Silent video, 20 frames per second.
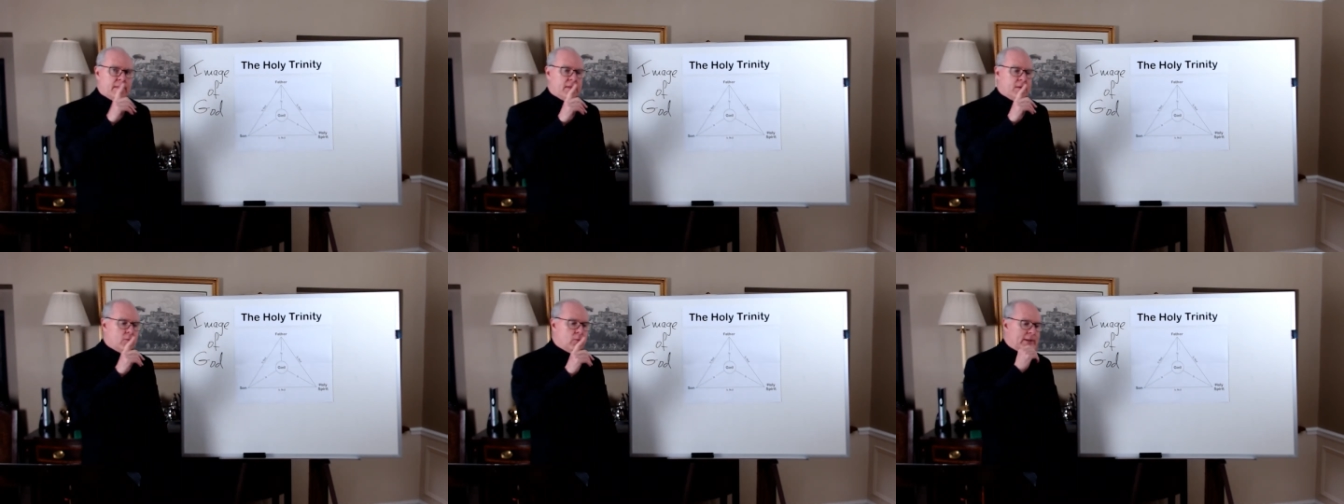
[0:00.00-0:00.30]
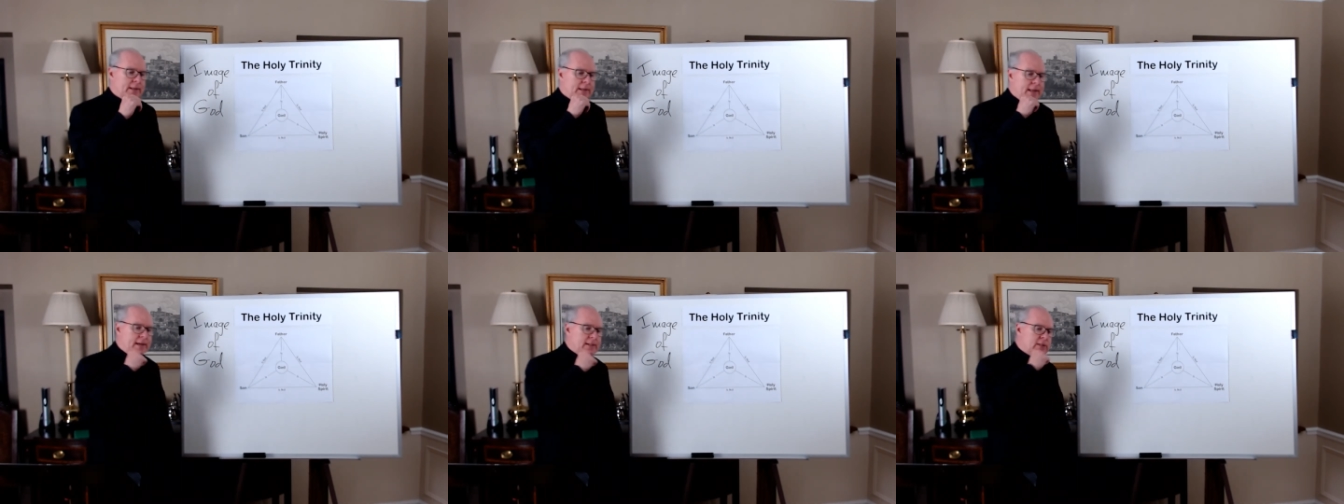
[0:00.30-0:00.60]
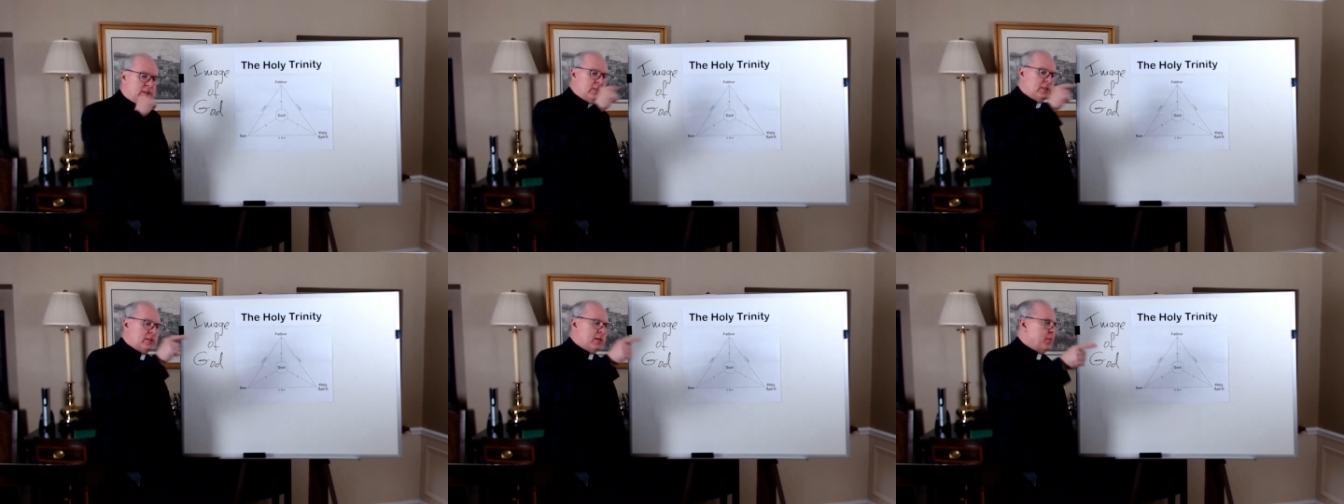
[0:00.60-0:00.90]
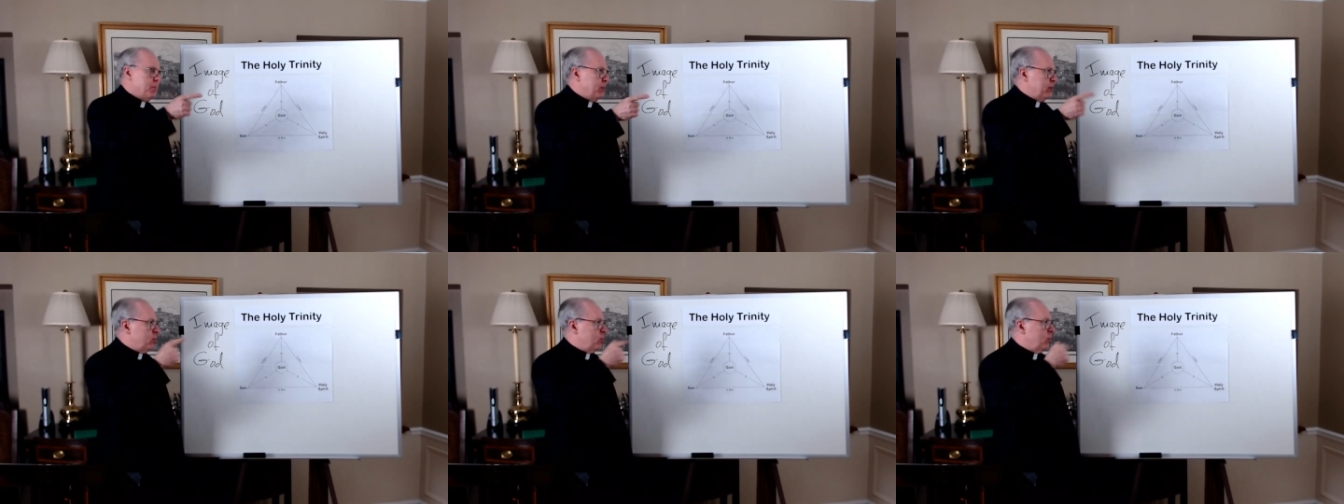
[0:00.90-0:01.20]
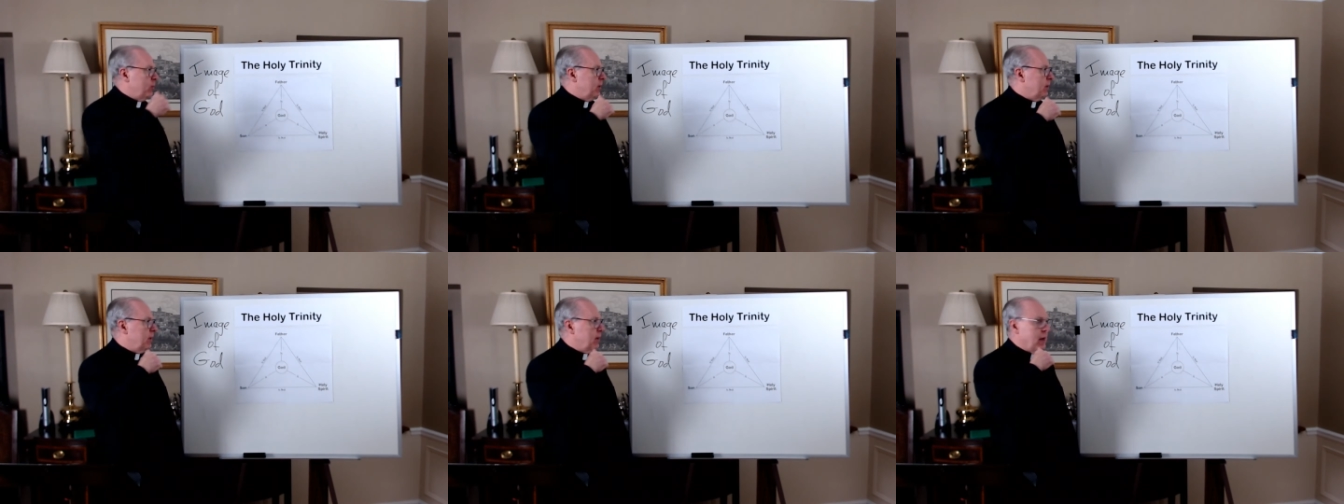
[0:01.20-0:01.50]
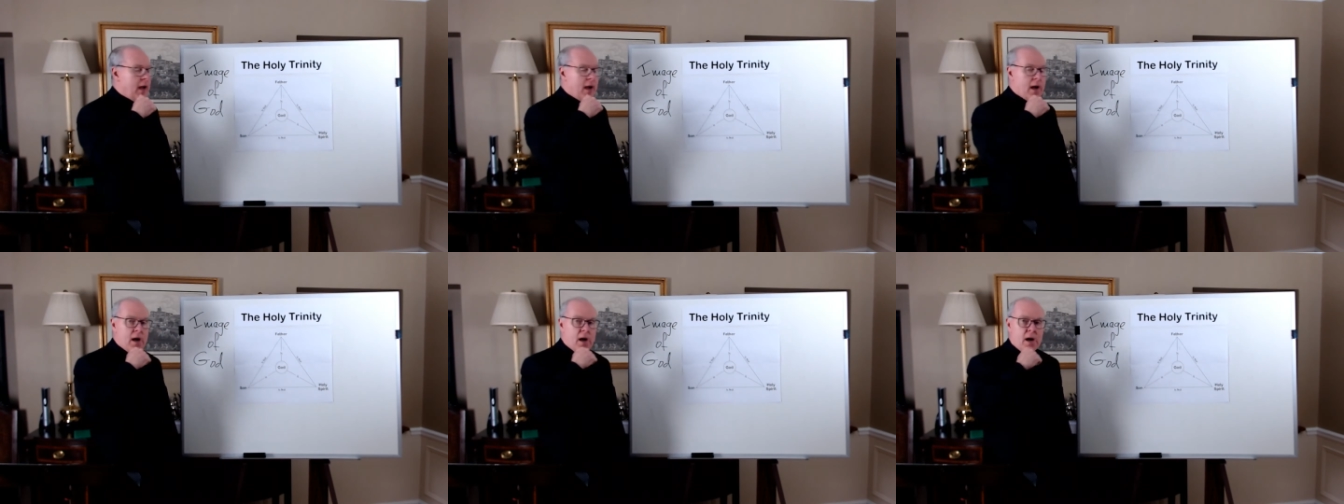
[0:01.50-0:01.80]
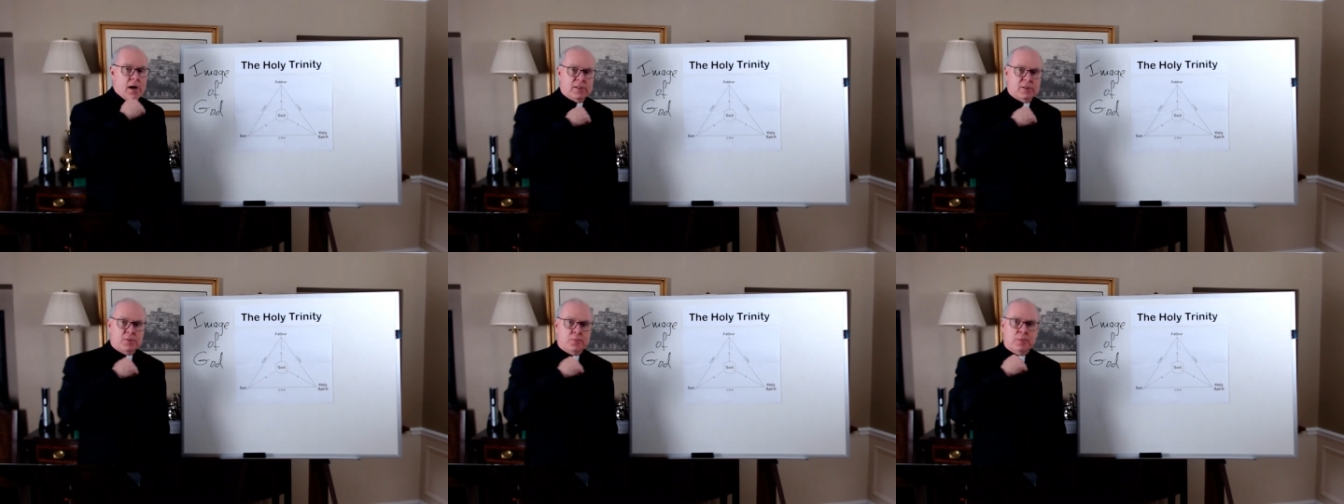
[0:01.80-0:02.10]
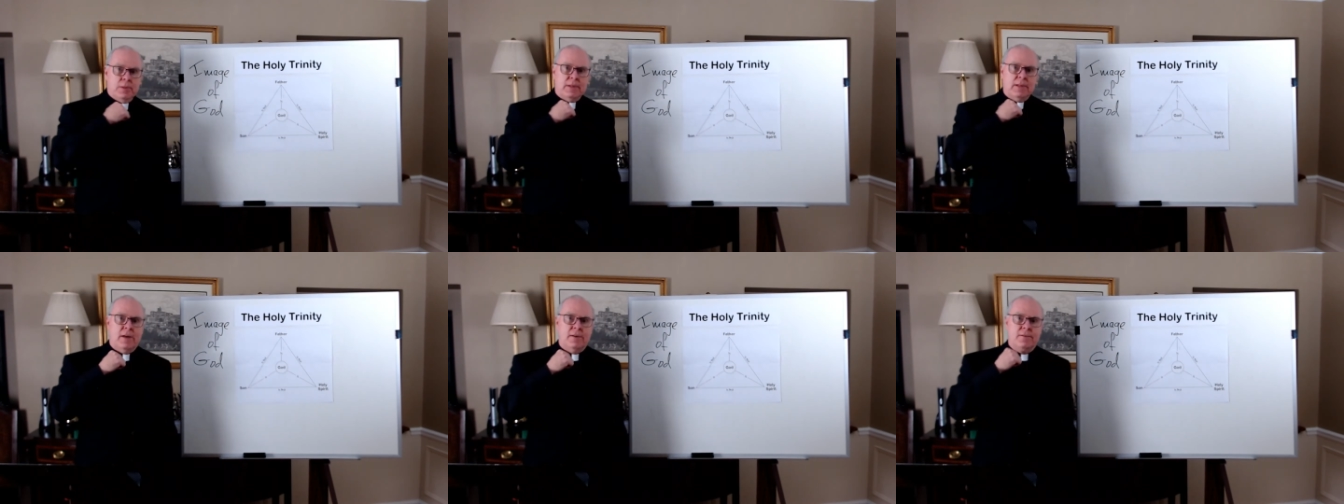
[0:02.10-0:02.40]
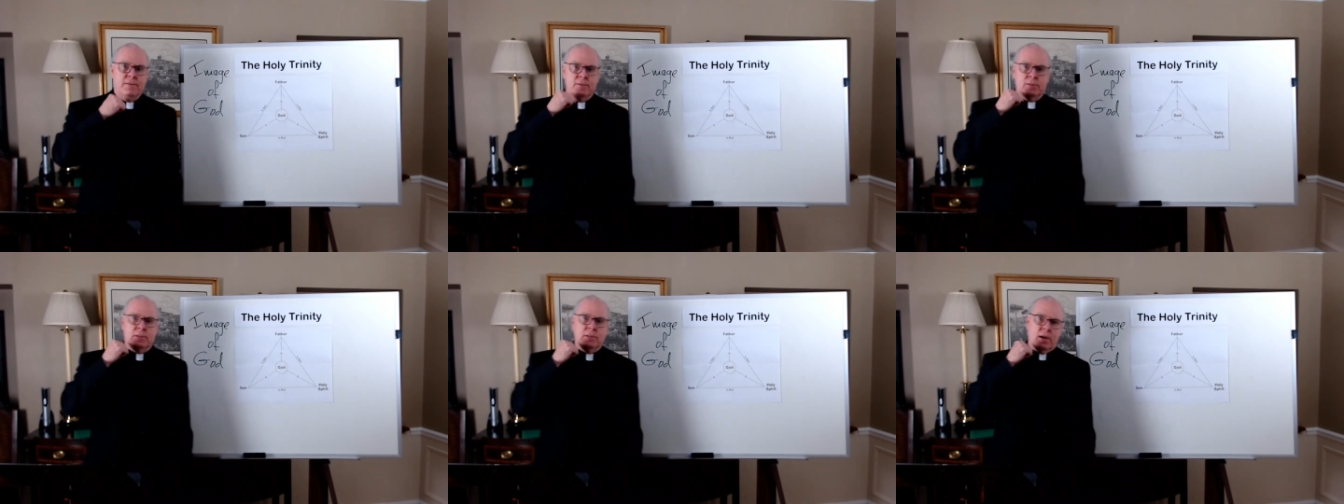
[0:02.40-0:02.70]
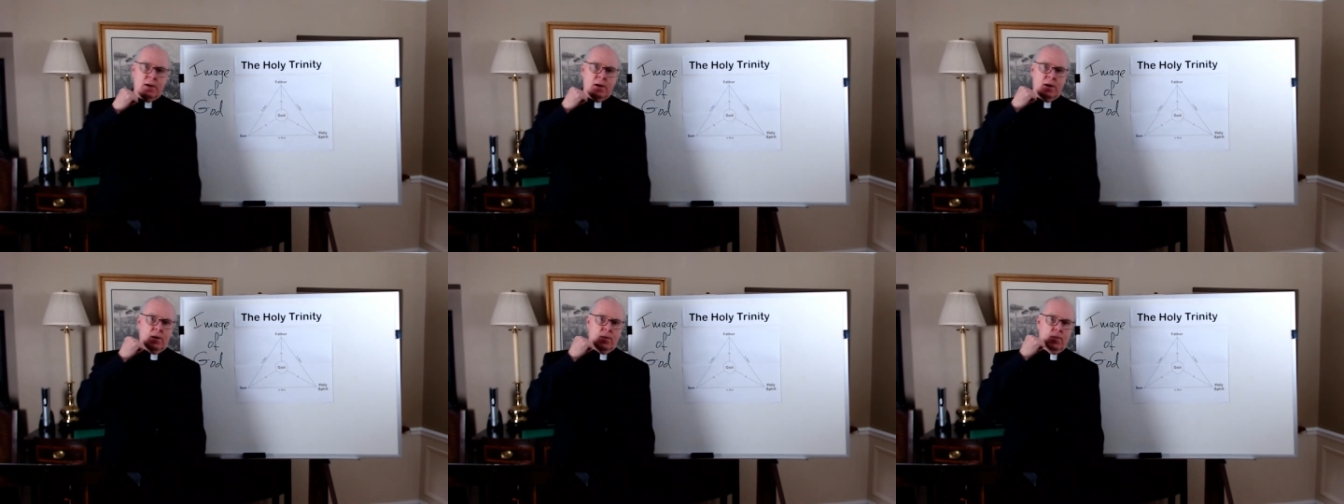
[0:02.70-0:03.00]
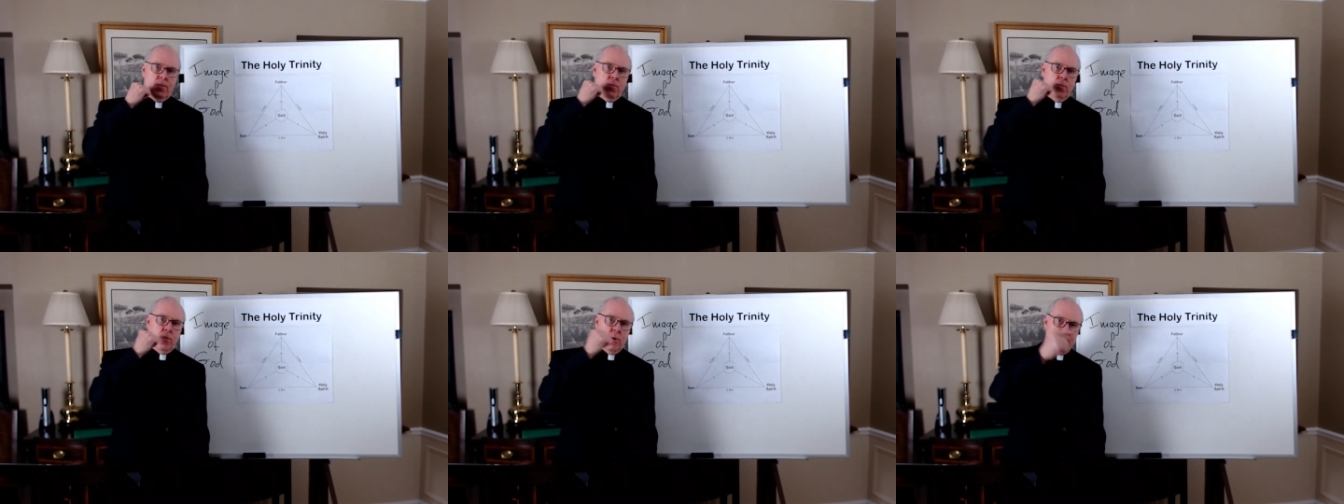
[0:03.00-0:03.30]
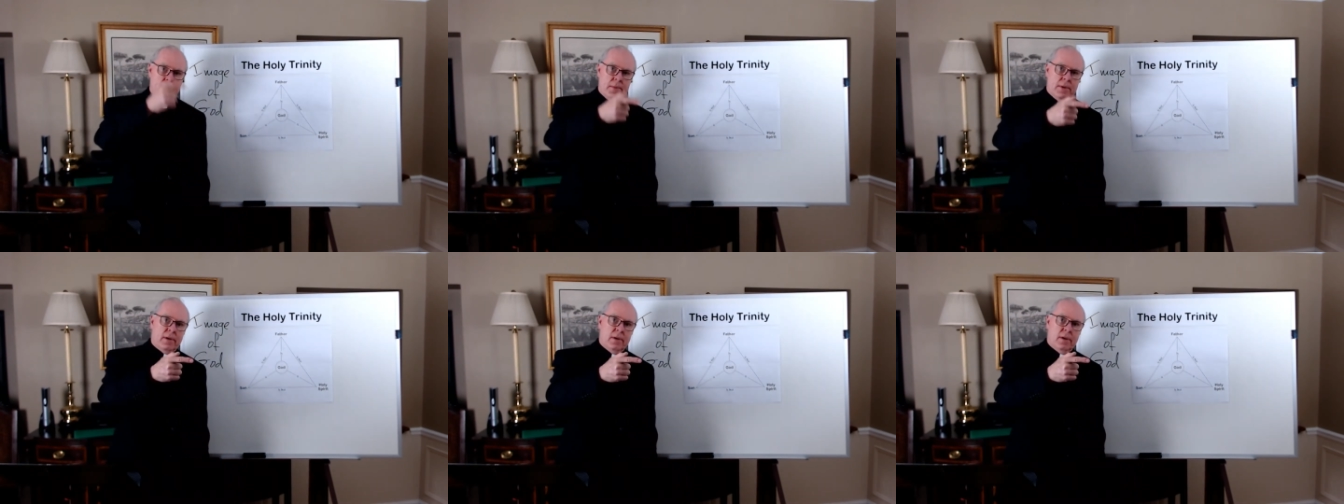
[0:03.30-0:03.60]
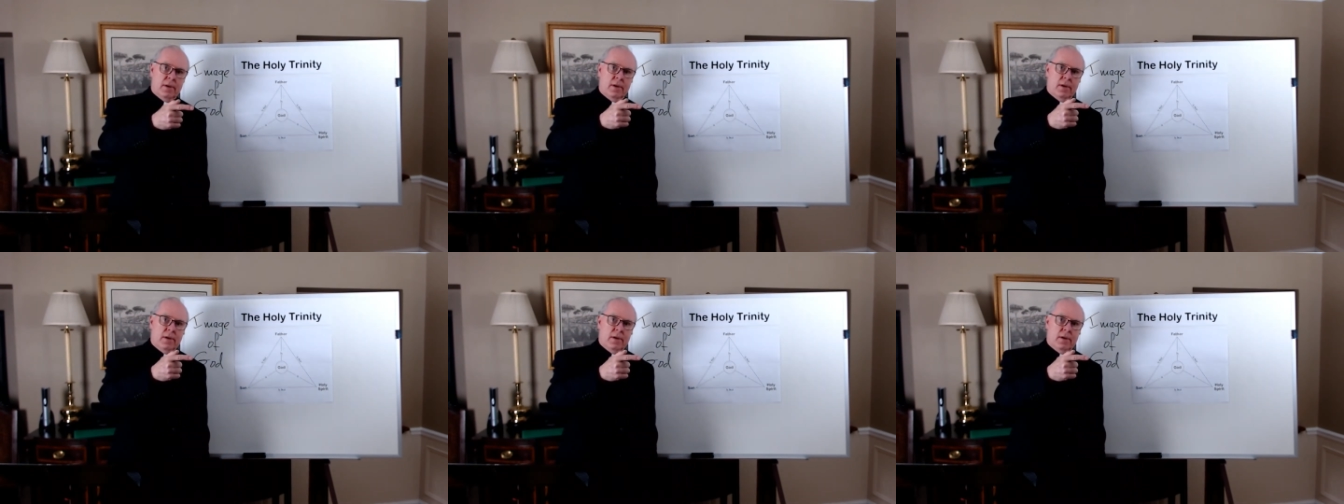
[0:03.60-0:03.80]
the relationship between a husband loves a woman